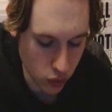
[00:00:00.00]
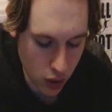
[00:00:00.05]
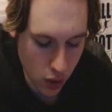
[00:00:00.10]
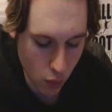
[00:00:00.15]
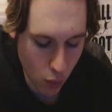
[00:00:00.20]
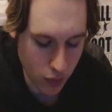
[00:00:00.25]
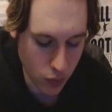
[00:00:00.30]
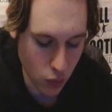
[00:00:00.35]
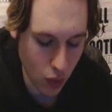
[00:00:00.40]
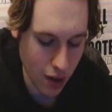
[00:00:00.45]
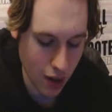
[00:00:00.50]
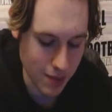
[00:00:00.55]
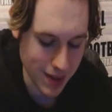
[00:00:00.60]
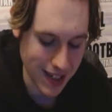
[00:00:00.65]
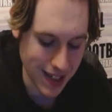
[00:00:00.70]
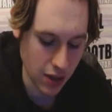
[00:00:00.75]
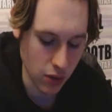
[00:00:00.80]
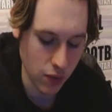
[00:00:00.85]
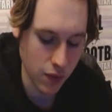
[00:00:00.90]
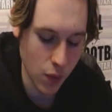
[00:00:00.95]
with Dwight
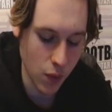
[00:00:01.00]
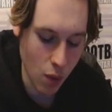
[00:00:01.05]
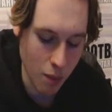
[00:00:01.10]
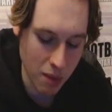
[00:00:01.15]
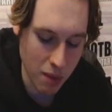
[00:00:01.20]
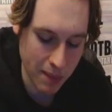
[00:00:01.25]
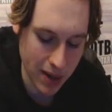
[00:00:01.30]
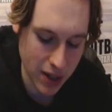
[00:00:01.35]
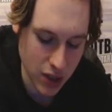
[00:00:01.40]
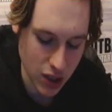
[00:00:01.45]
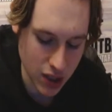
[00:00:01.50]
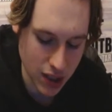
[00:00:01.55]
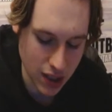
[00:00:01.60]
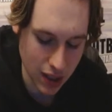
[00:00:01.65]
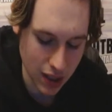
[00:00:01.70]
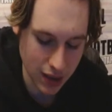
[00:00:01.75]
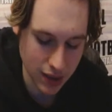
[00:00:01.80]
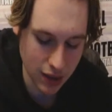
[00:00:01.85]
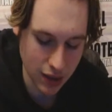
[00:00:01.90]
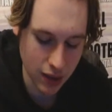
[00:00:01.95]
McNeil, former Manchester
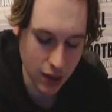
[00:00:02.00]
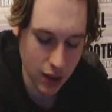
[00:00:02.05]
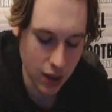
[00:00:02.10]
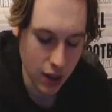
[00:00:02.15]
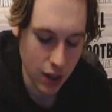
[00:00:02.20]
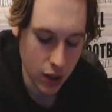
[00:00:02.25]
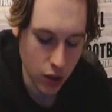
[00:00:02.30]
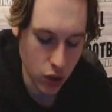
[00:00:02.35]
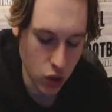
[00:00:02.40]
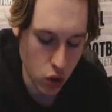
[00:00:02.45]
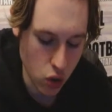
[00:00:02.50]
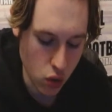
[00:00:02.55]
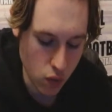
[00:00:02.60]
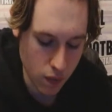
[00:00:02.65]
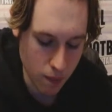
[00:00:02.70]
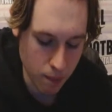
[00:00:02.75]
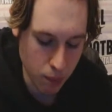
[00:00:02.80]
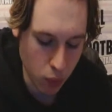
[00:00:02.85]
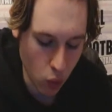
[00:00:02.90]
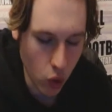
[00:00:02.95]
United youth
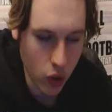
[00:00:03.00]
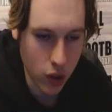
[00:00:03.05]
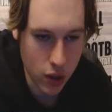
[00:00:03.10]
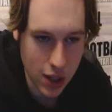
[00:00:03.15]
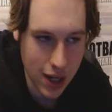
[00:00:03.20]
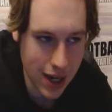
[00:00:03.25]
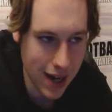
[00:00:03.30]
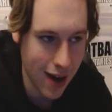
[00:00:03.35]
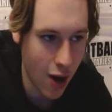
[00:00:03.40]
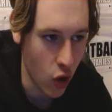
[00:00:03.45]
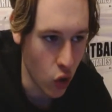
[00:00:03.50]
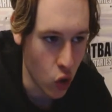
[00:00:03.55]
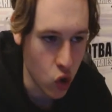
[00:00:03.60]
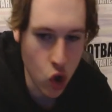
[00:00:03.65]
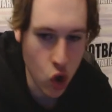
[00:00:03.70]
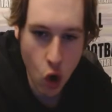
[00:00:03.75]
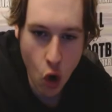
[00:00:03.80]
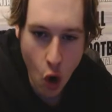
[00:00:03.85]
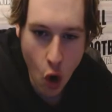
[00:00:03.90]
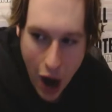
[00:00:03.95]
boy, on the
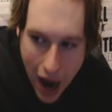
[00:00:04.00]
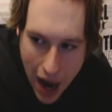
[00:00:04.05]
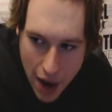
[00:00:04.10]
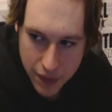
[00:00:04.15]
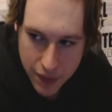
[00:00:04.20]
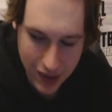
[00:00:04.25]
left.